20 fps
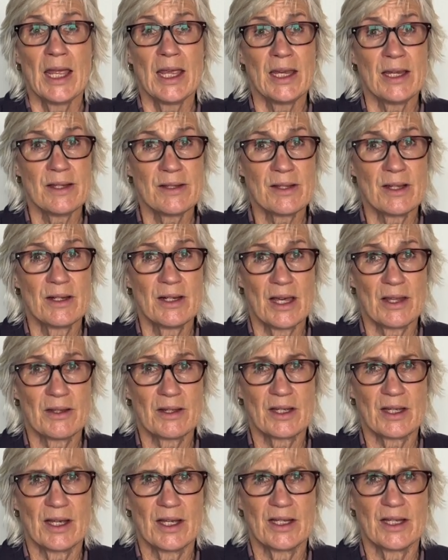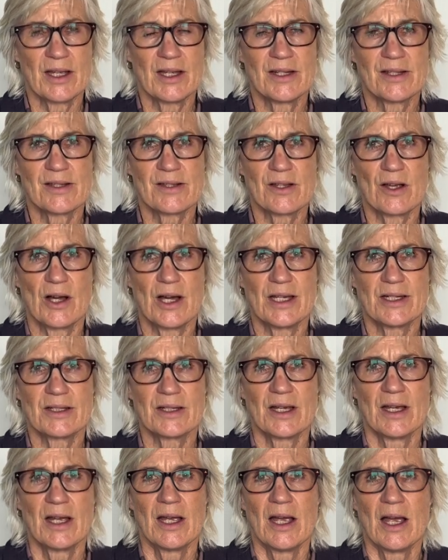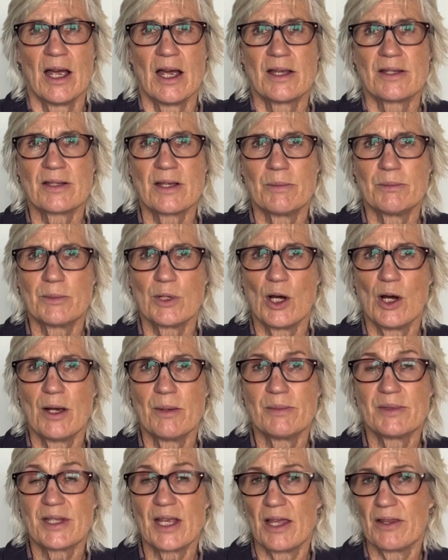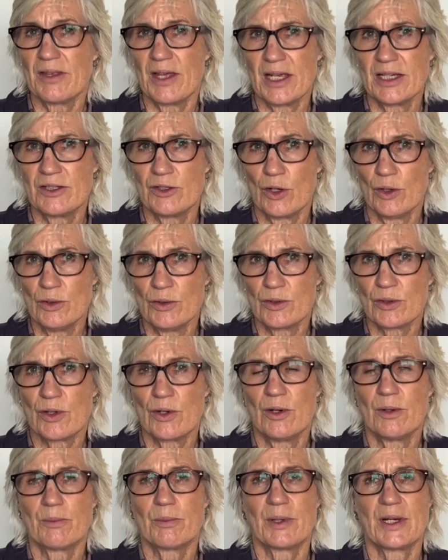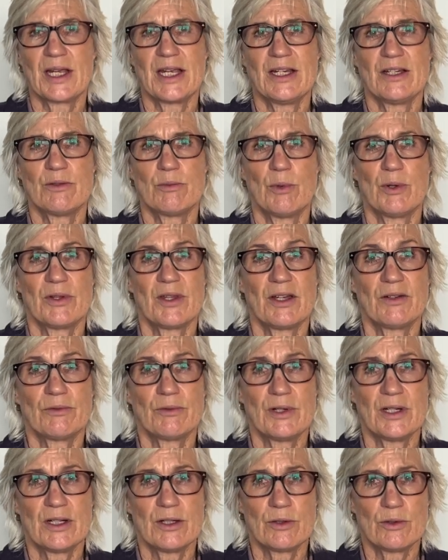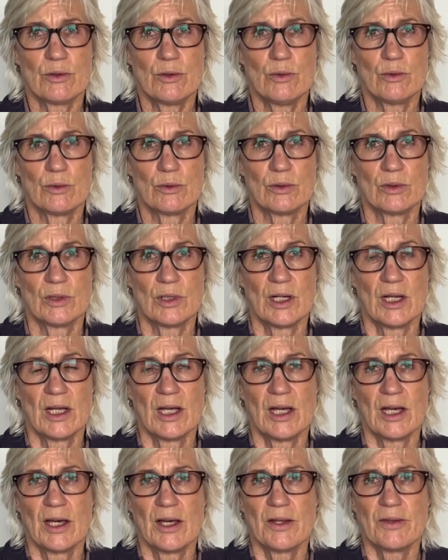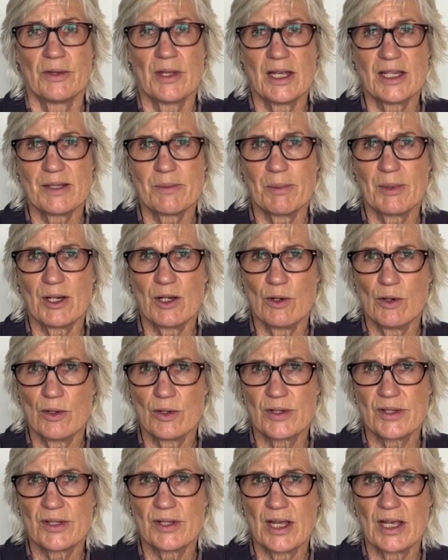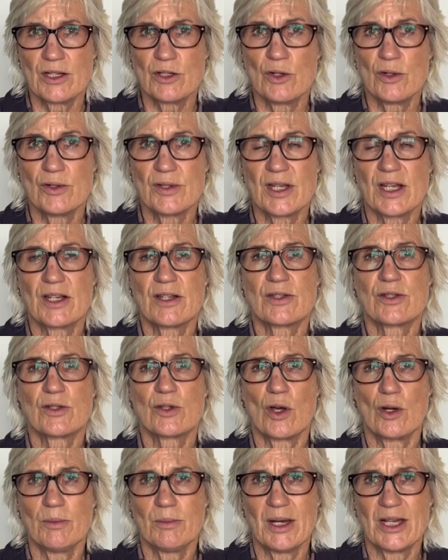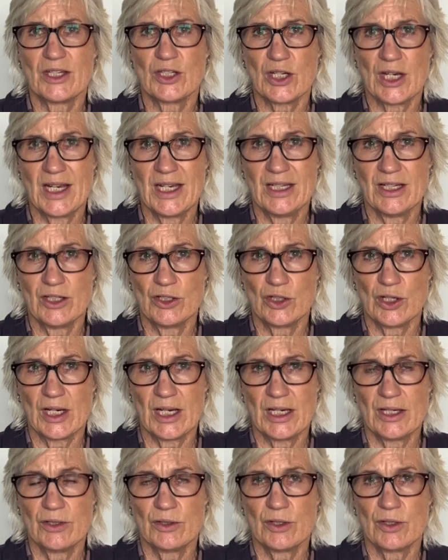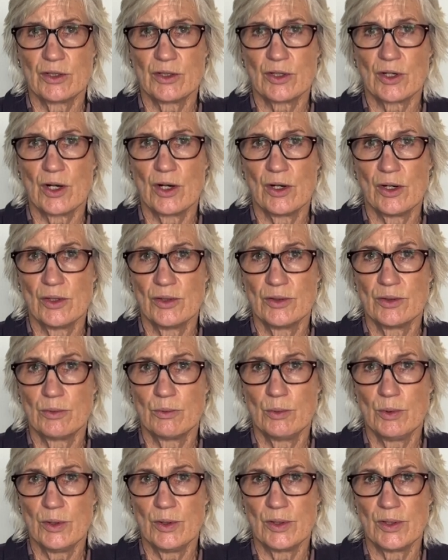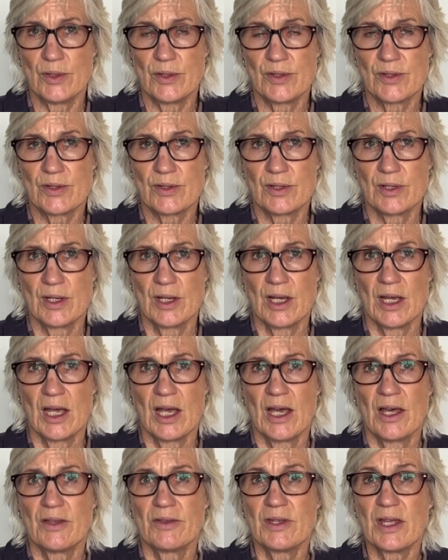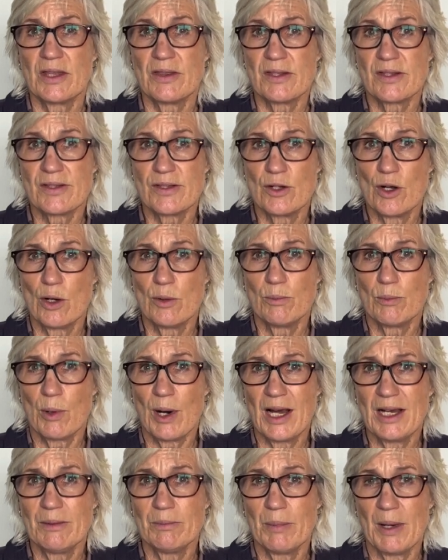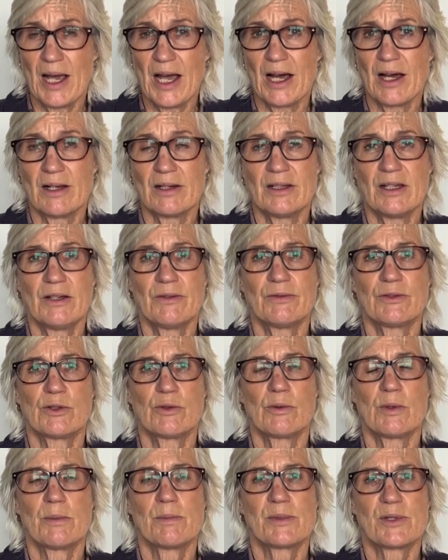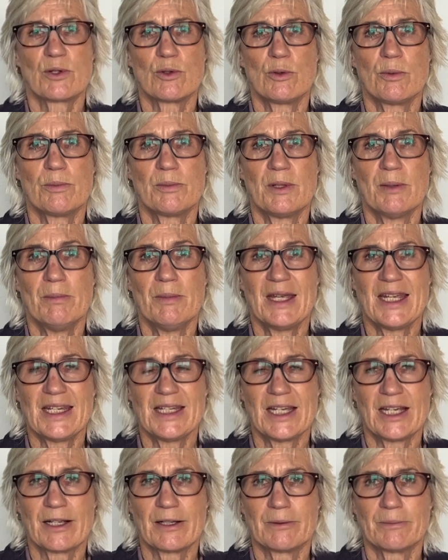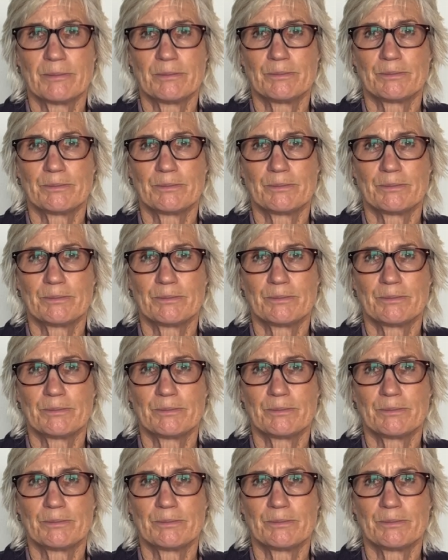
Here's another key insight. Sometimes they don't comprehend what they've read at all. That's because they're using so much energy to decode the words that there's no brain power left to absorb the meaning.